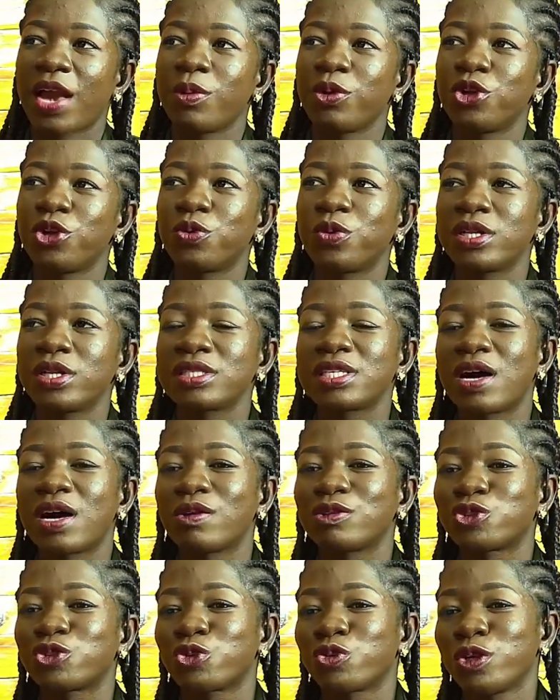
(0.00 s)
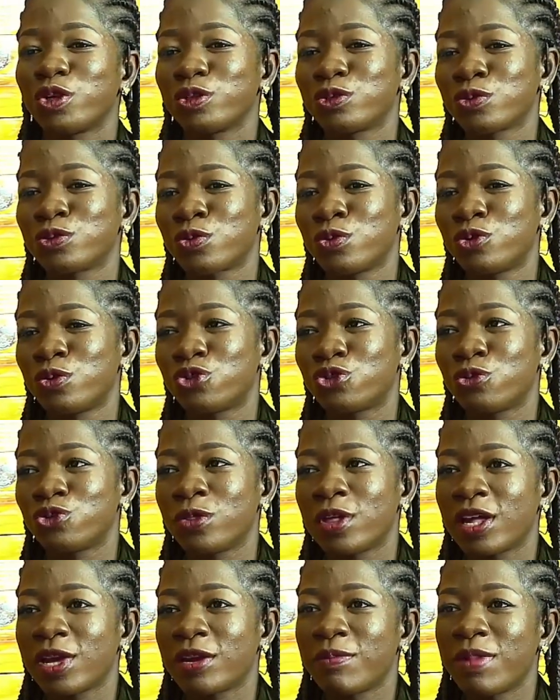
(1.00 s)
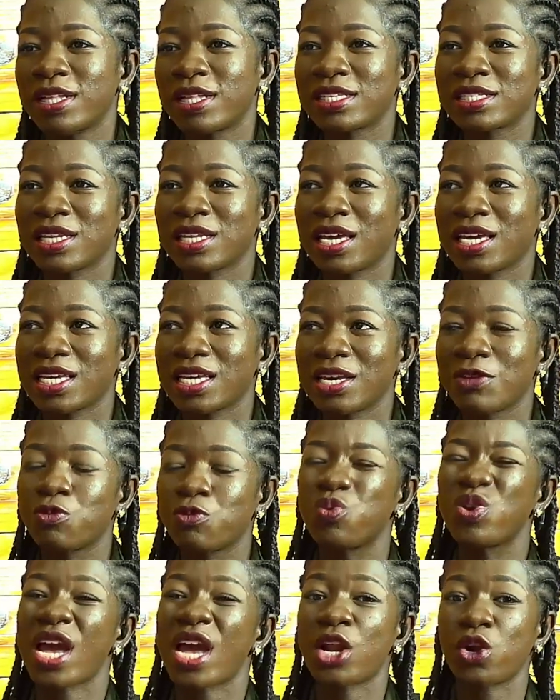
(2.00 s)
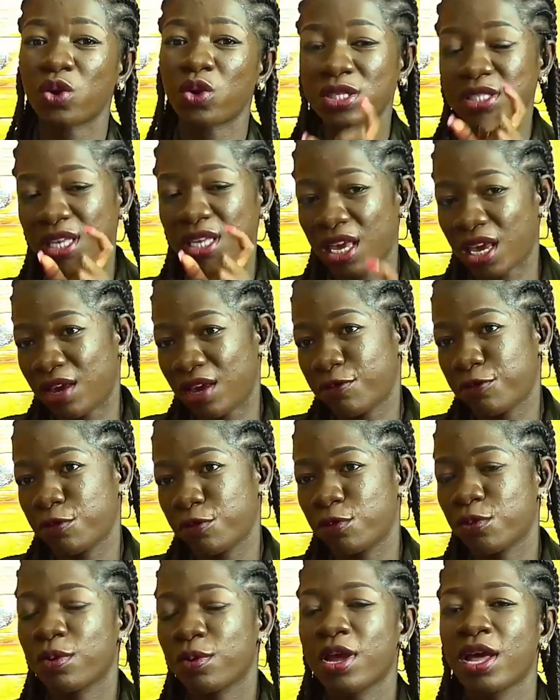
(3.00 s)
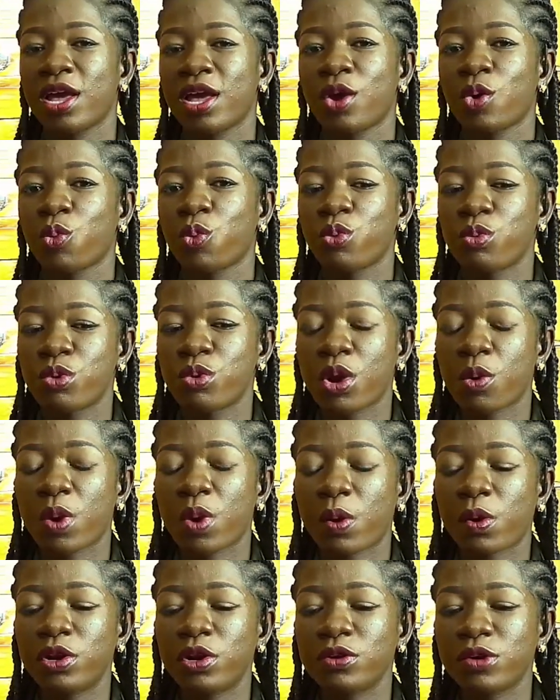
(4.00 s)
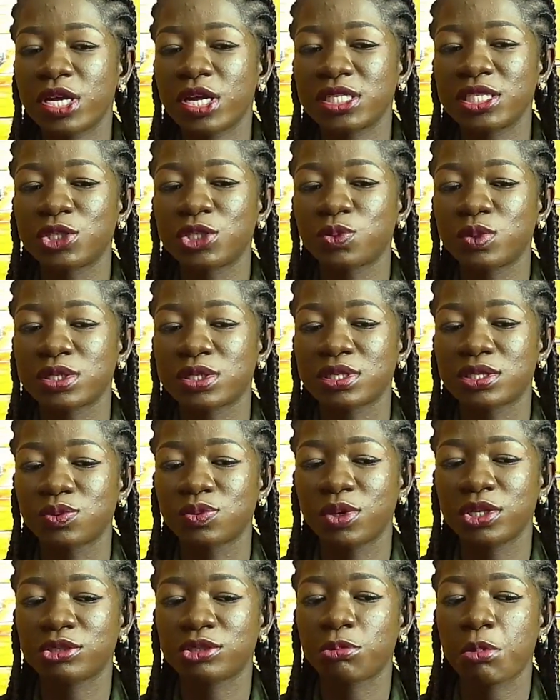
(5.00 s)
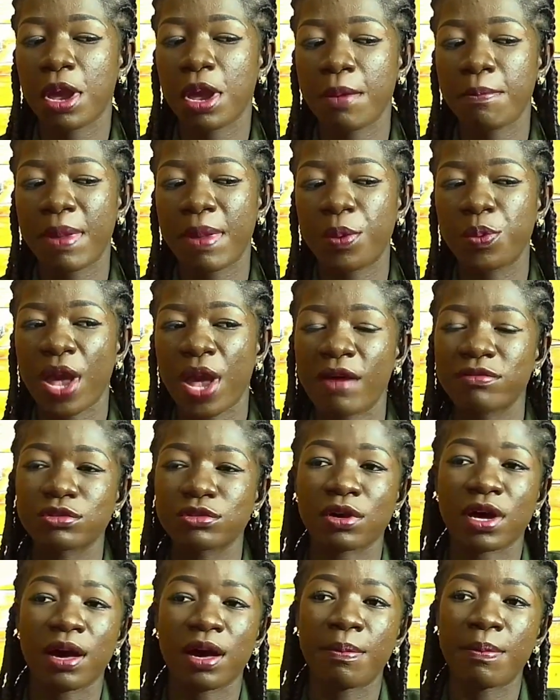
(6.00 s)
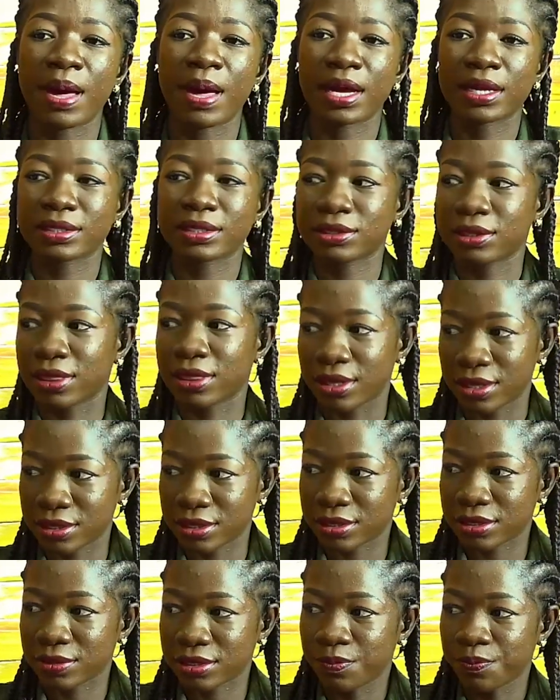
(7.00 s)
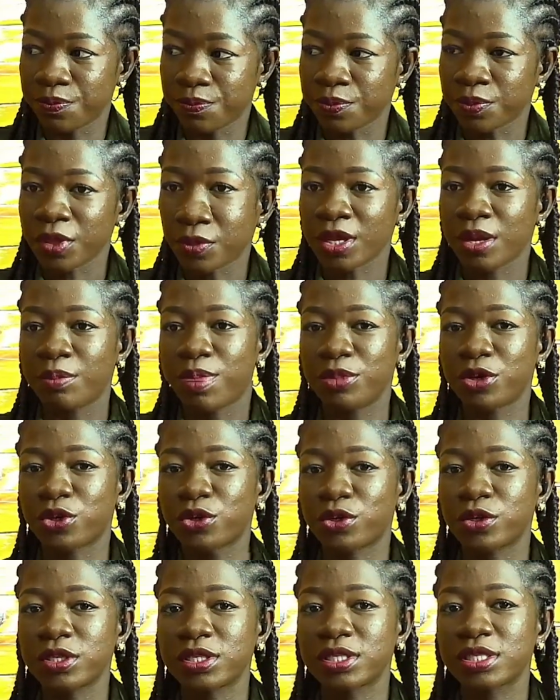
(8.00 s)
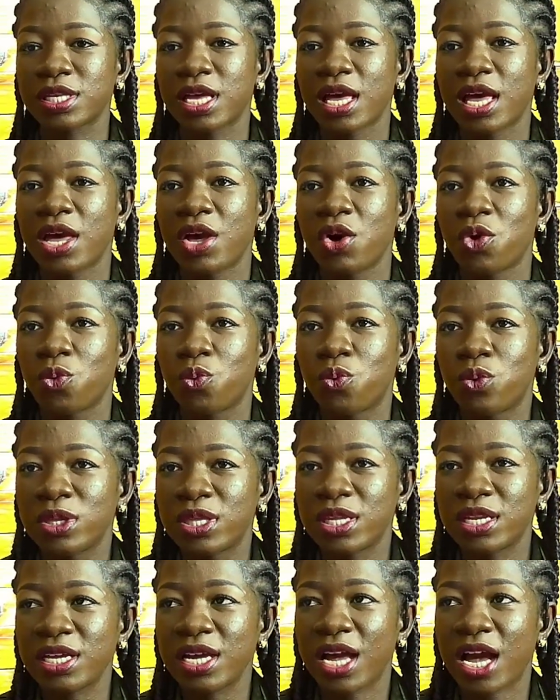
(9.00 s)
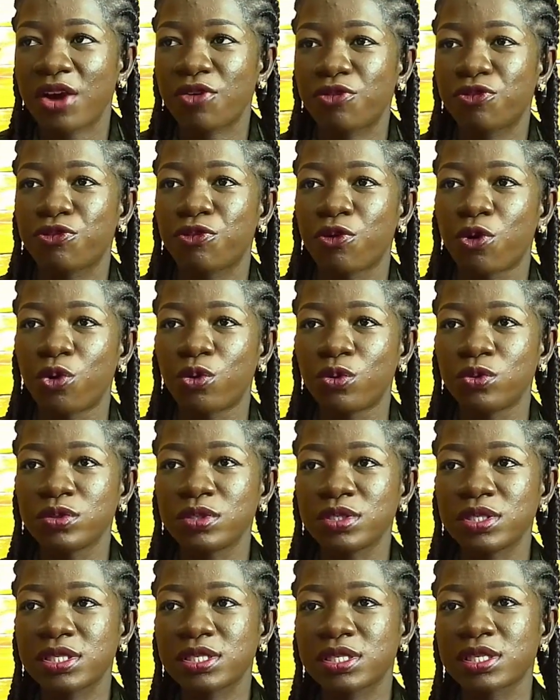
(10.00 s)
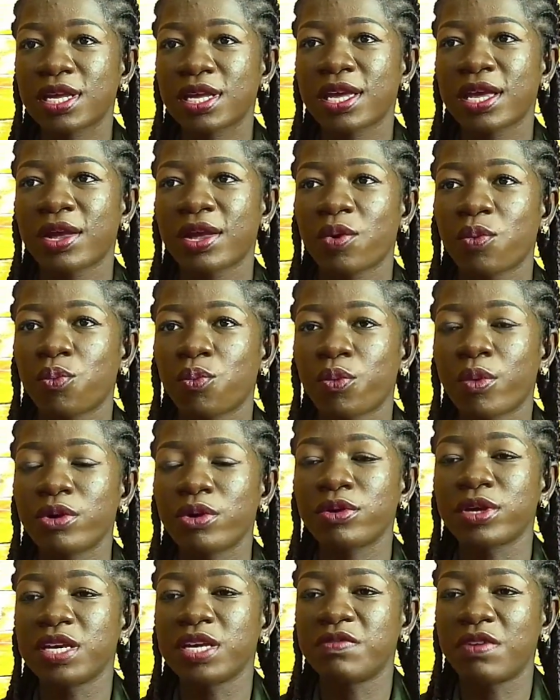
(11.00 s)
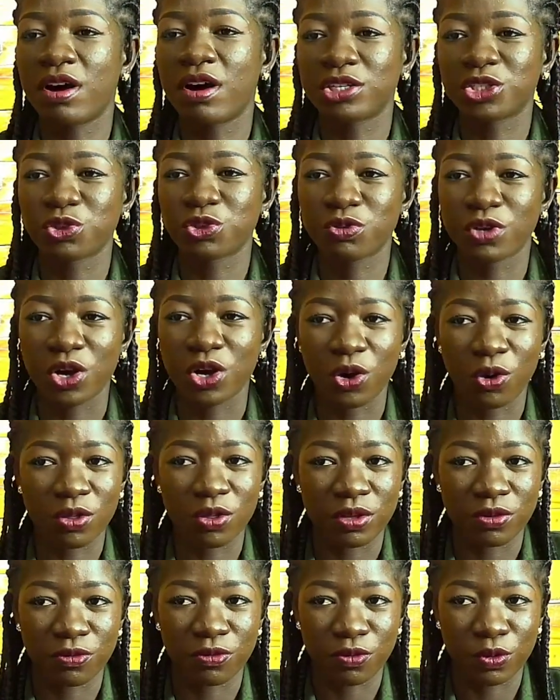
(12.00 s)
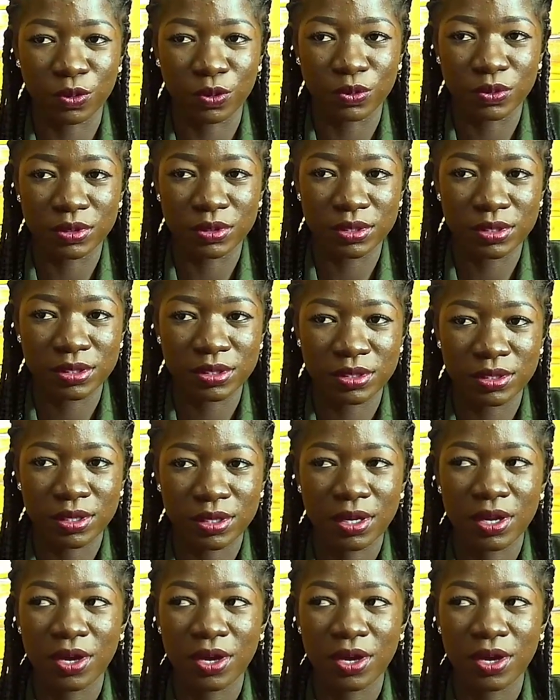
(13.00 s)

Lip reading: And we don't want our children to go through that. But it's like, if we are not careful, we're going to get into a situation whereby we have to come back to this. Because we didn't have phones. We want to give our children all the phones.